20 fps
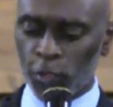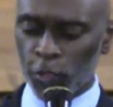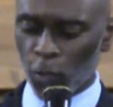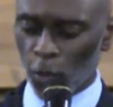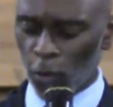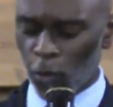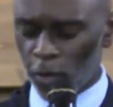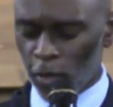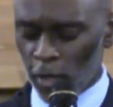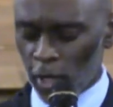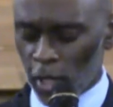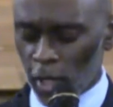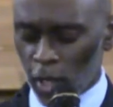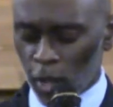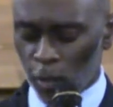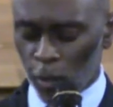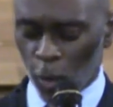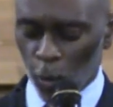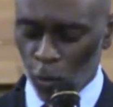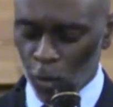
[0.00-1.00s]
So,
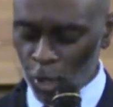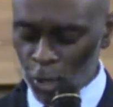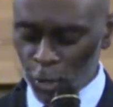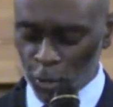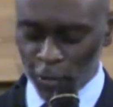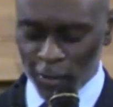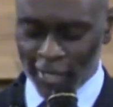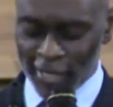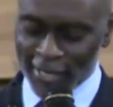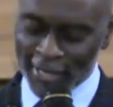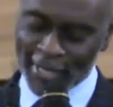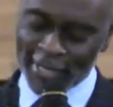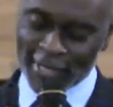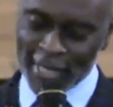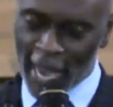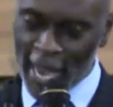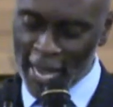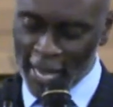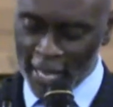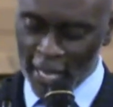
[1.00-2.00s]
but once you get
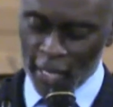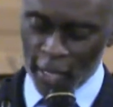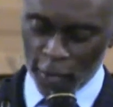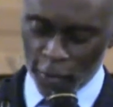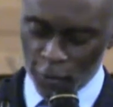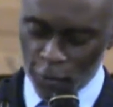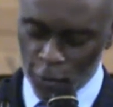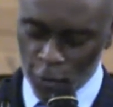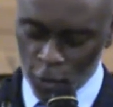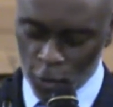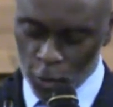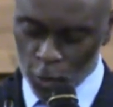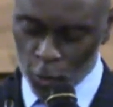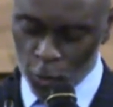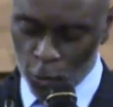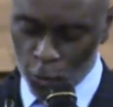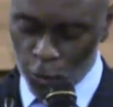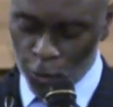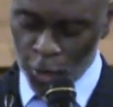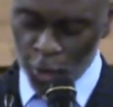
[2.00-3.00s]
saved,
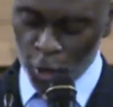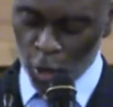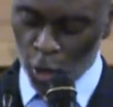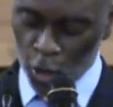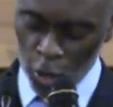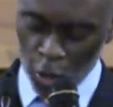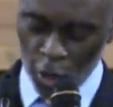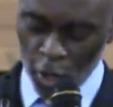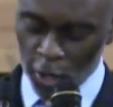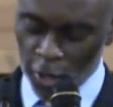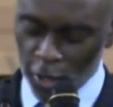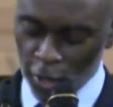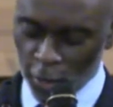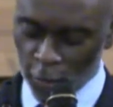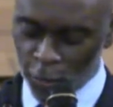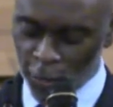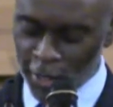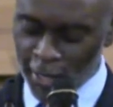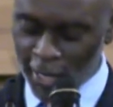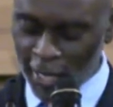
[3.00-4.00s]
we're no longer,
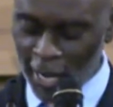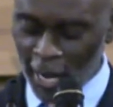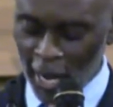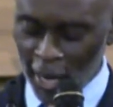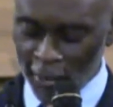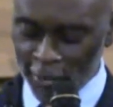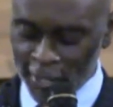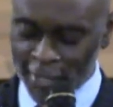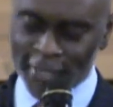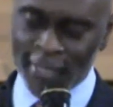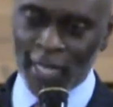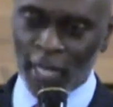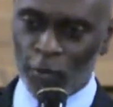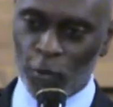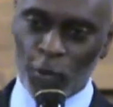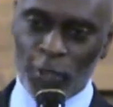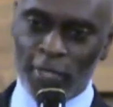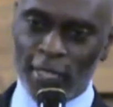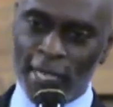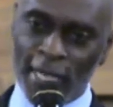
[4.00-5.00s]
we are the
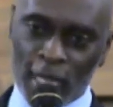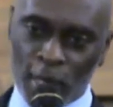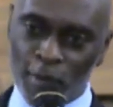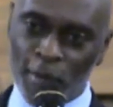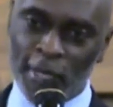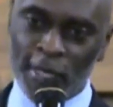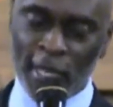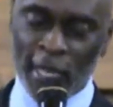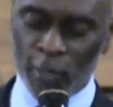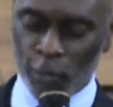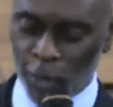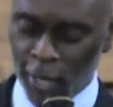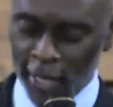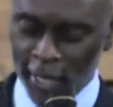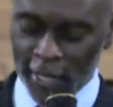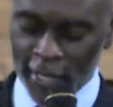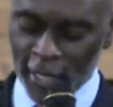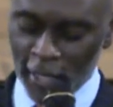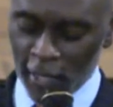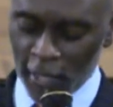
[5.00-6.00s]
devil's enemy. And
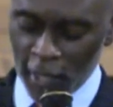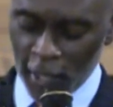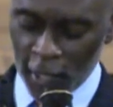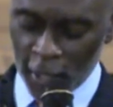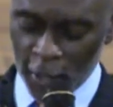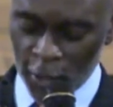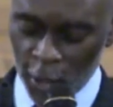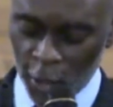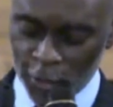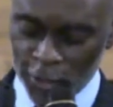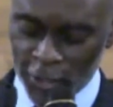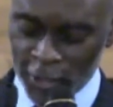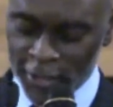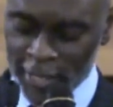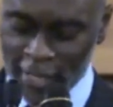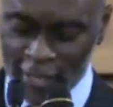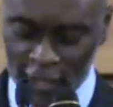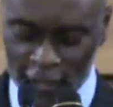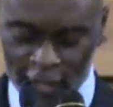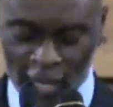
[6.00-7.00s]
we, you know, the
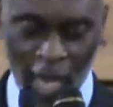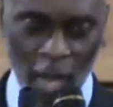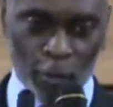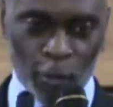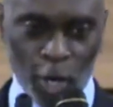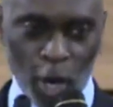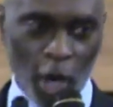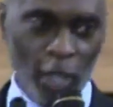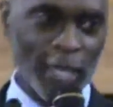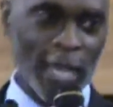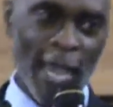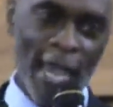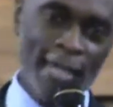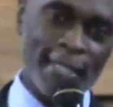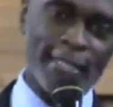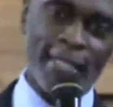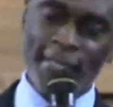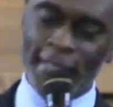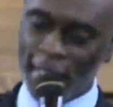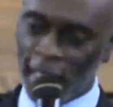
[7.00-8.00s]
saints of God, we ought to
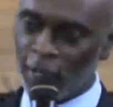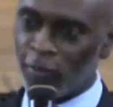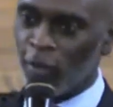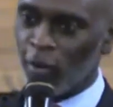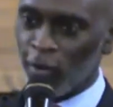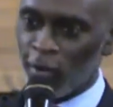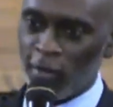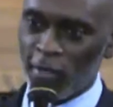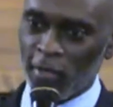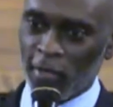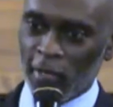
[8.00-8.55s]
hate the devil.